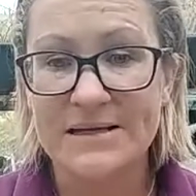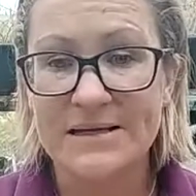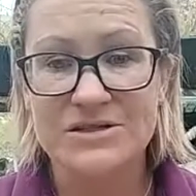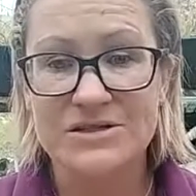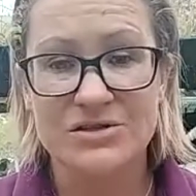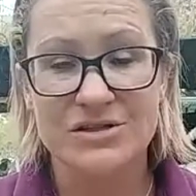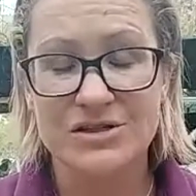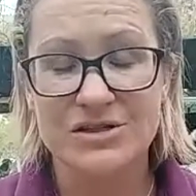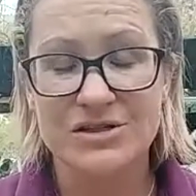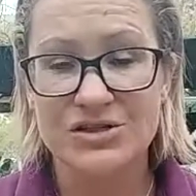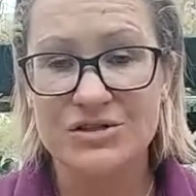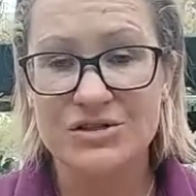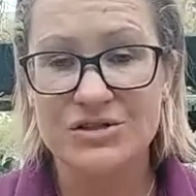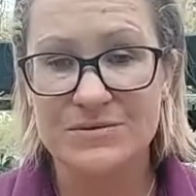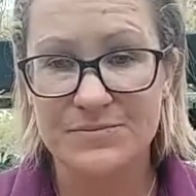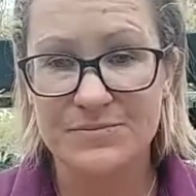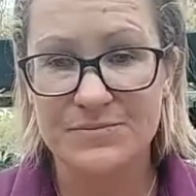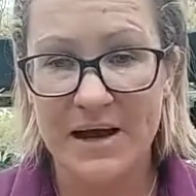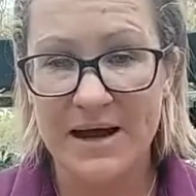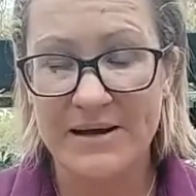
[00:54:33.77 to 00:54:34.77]
So
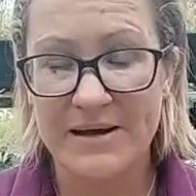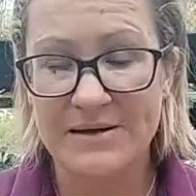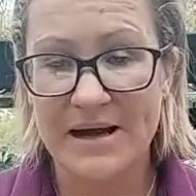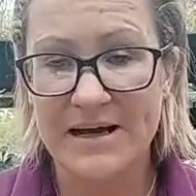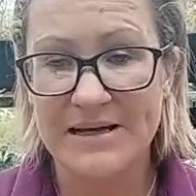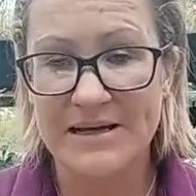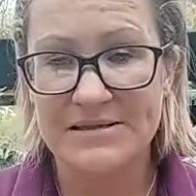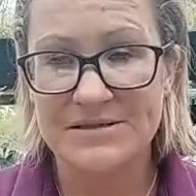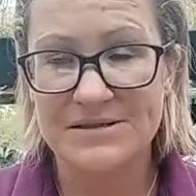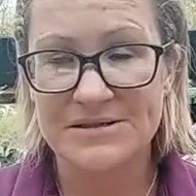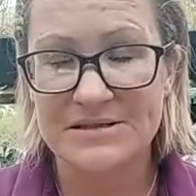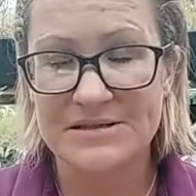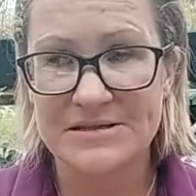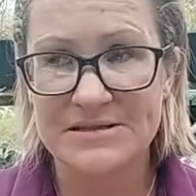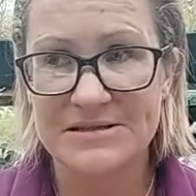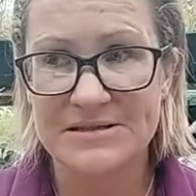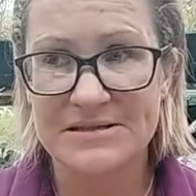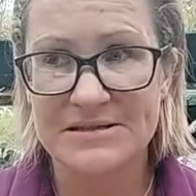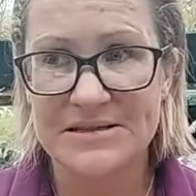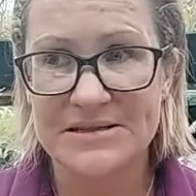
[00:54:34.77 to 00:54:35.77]
I
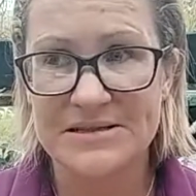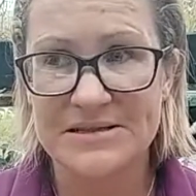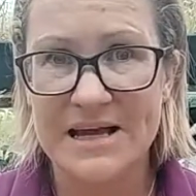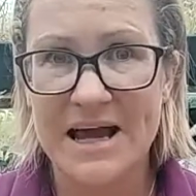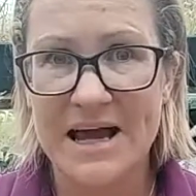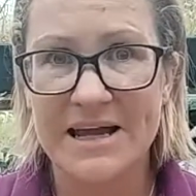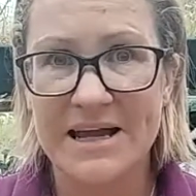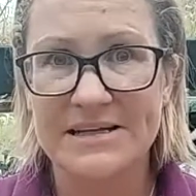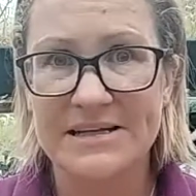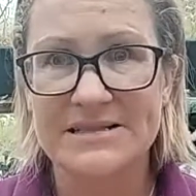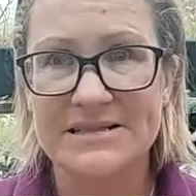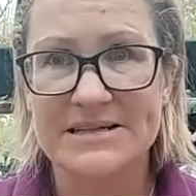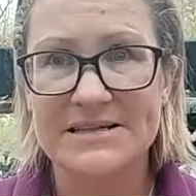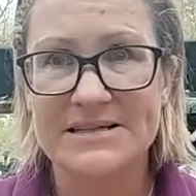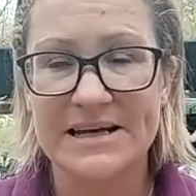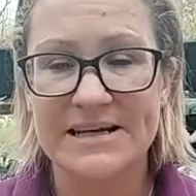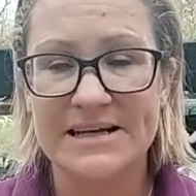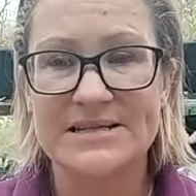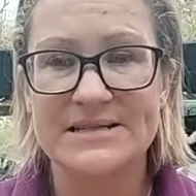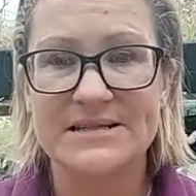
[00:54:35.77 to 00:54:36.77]
designed
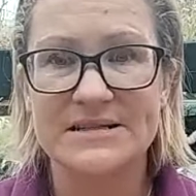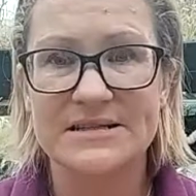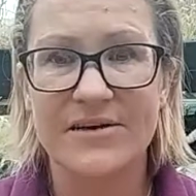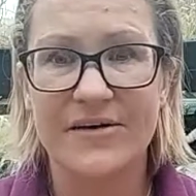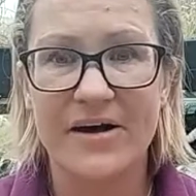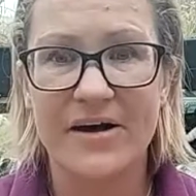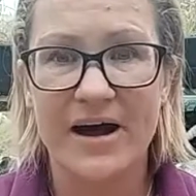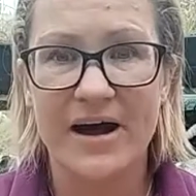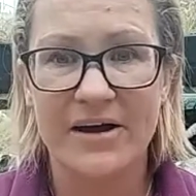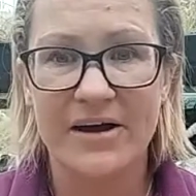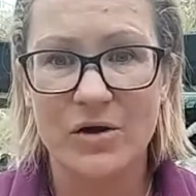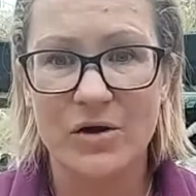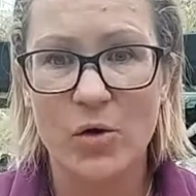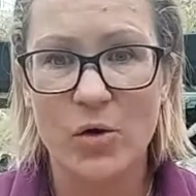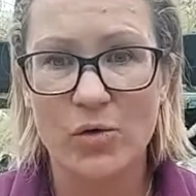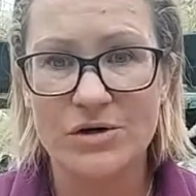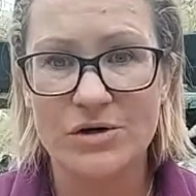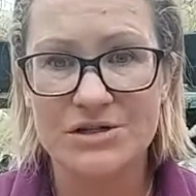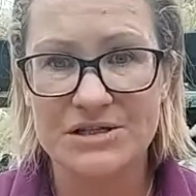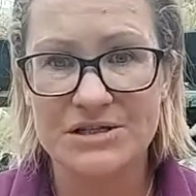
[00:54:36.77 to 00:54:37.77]
6
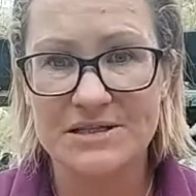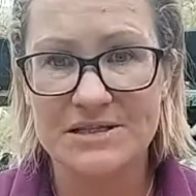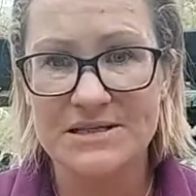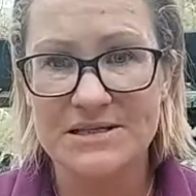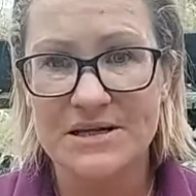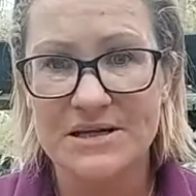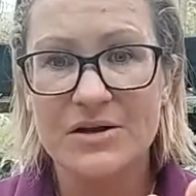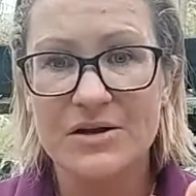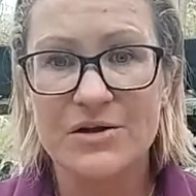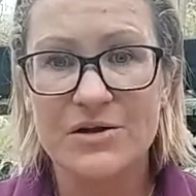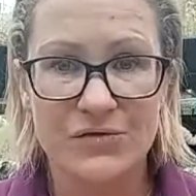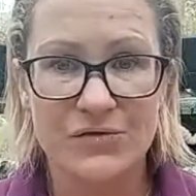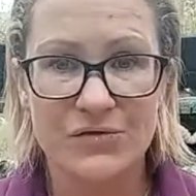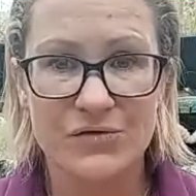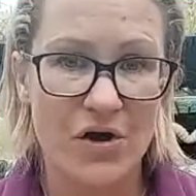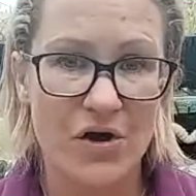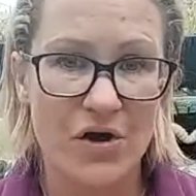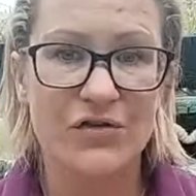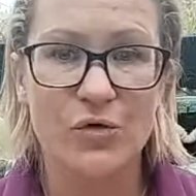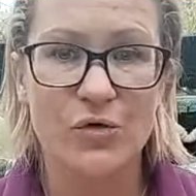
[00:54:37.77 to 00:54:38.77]
courses
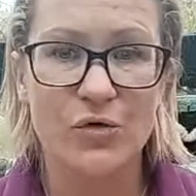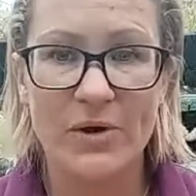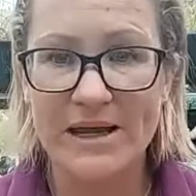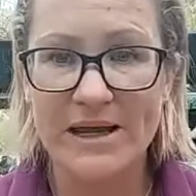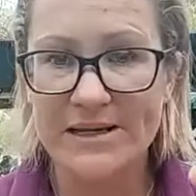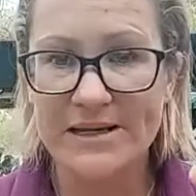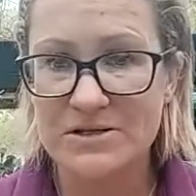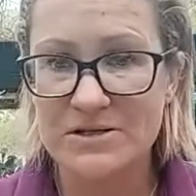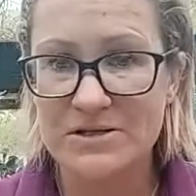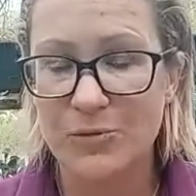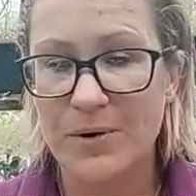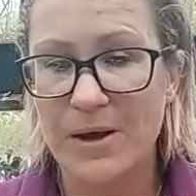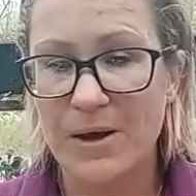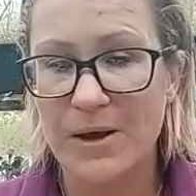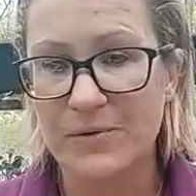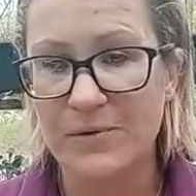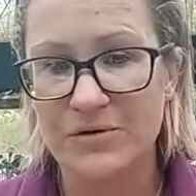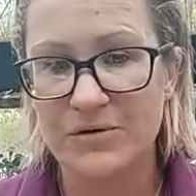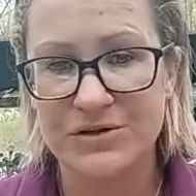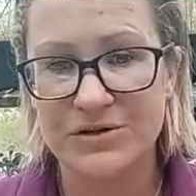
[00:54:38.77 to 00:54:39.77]
throughout the week, so
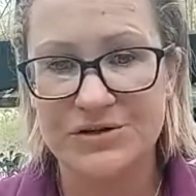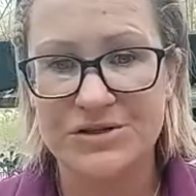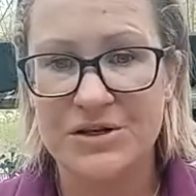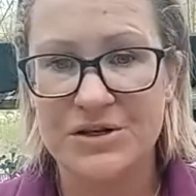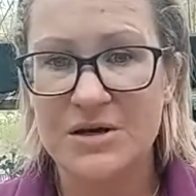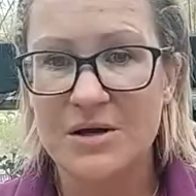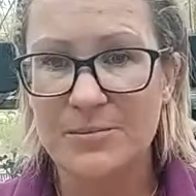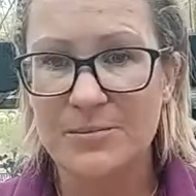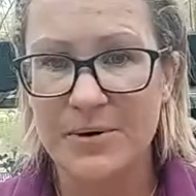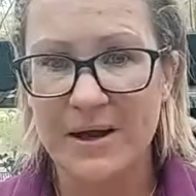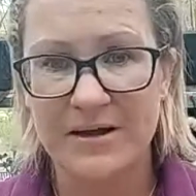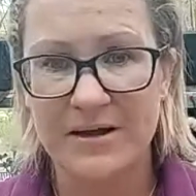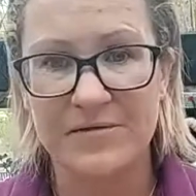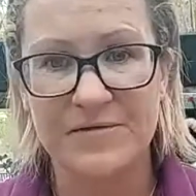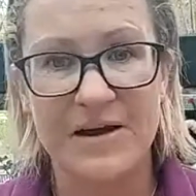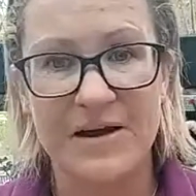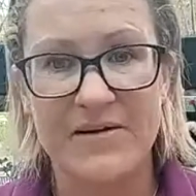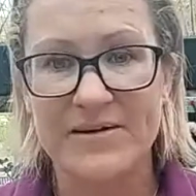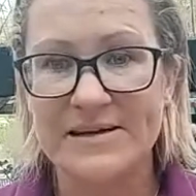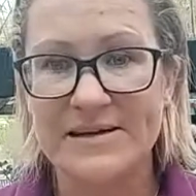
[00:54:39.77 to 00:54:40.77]
people could pick
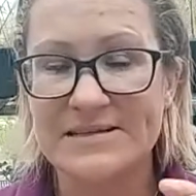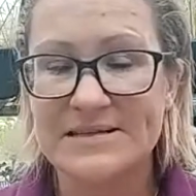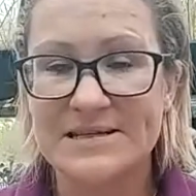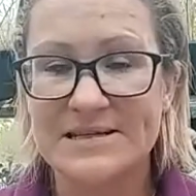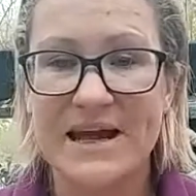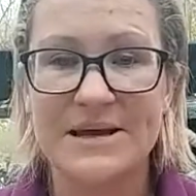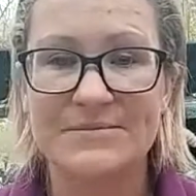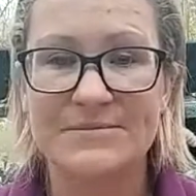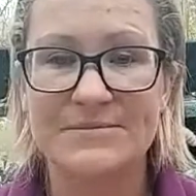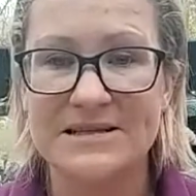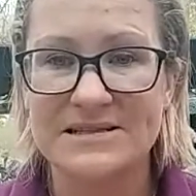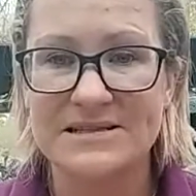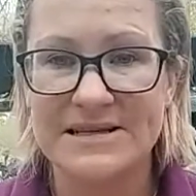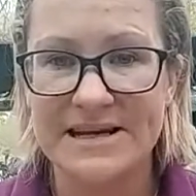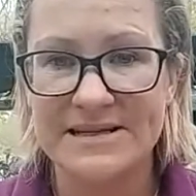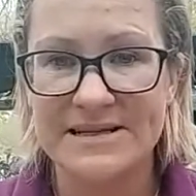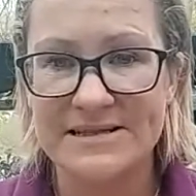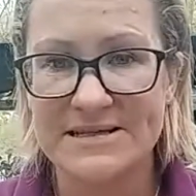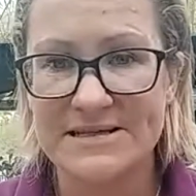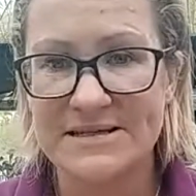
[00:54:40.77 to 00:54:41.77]
various times and
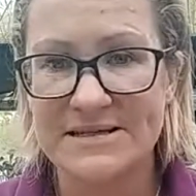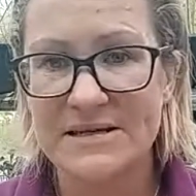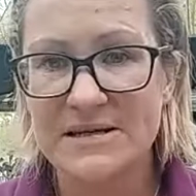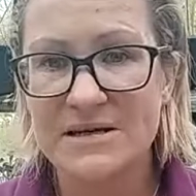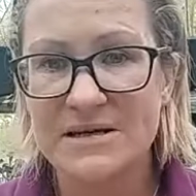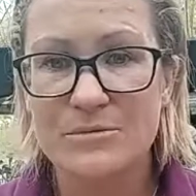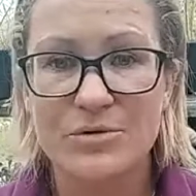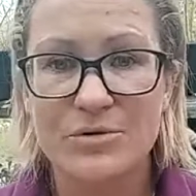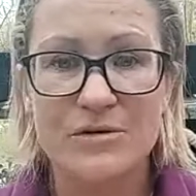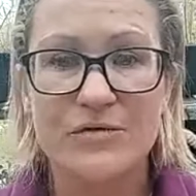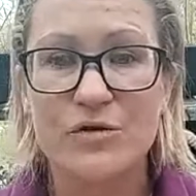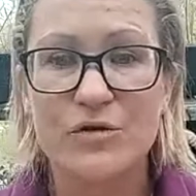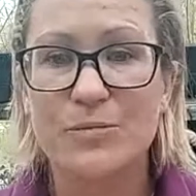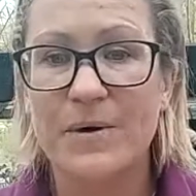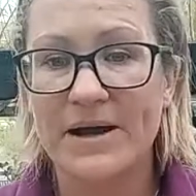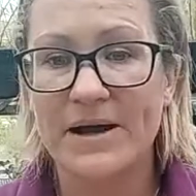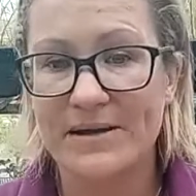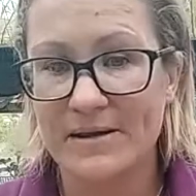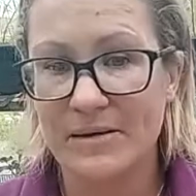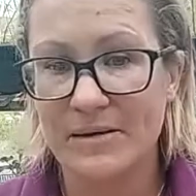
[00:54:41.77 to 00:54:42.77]
dates. But if you
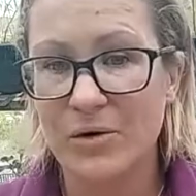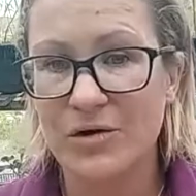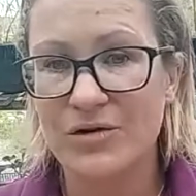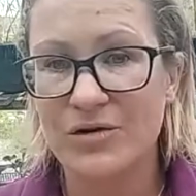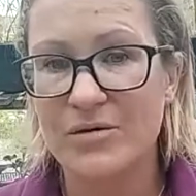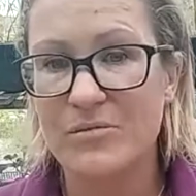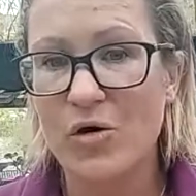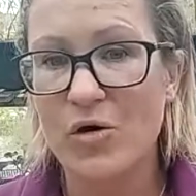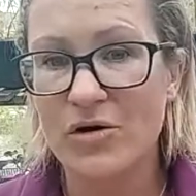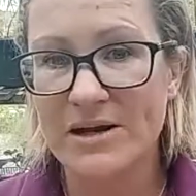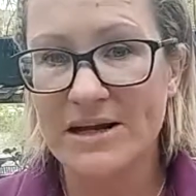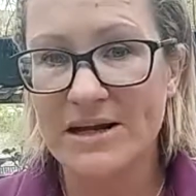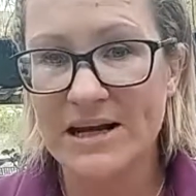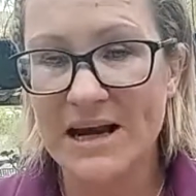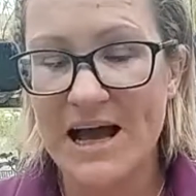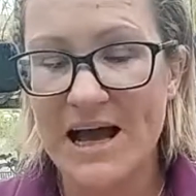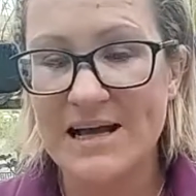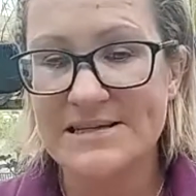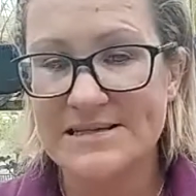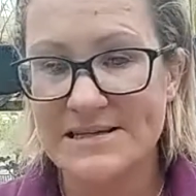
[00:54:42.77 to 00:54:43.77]
picked the Monday morning
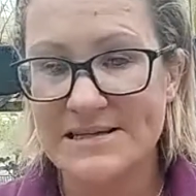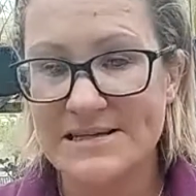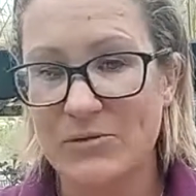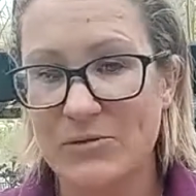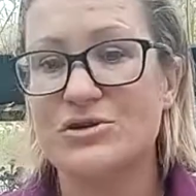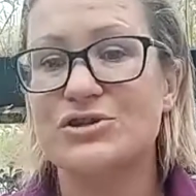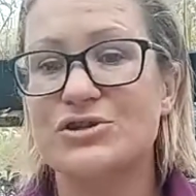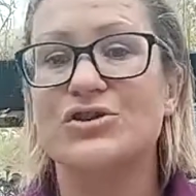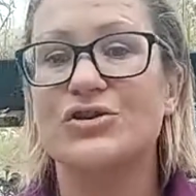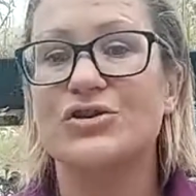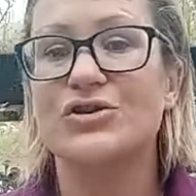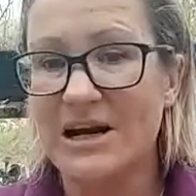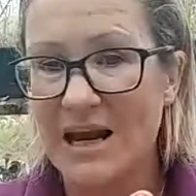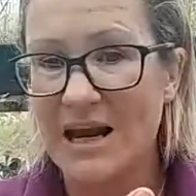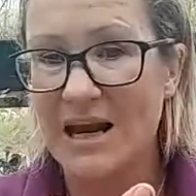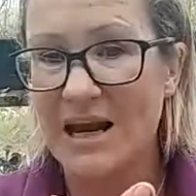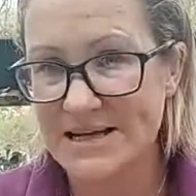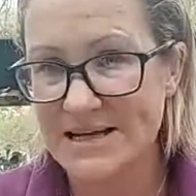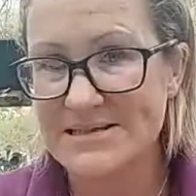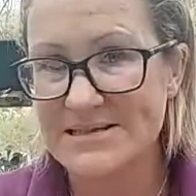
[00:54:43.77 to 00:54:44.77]
class, that was your
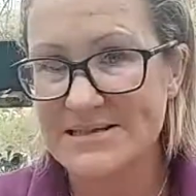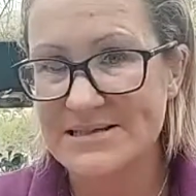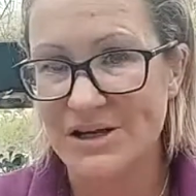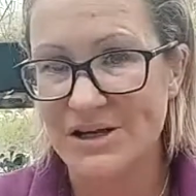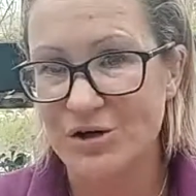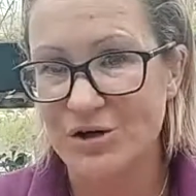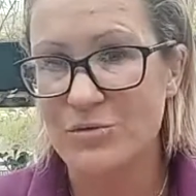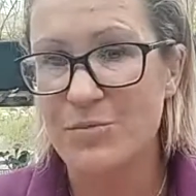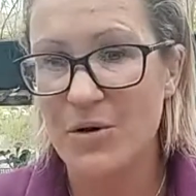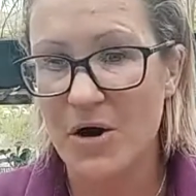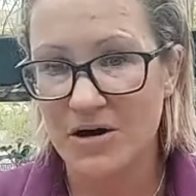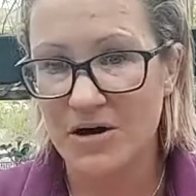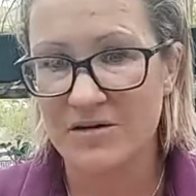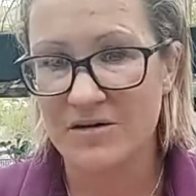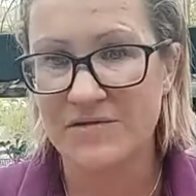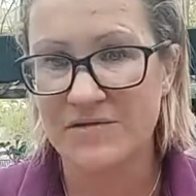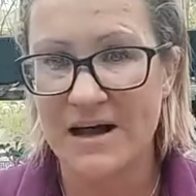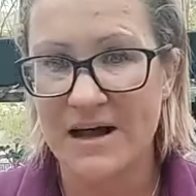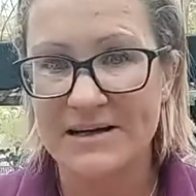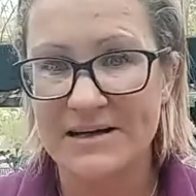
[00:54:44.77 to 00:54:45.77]
class, then you were part of
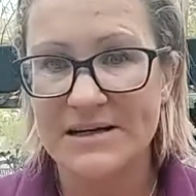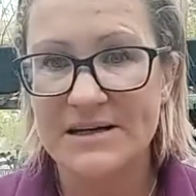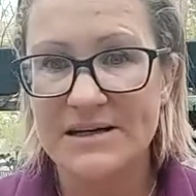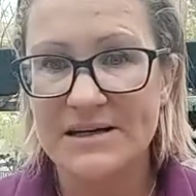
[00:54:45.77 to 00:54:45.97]
that.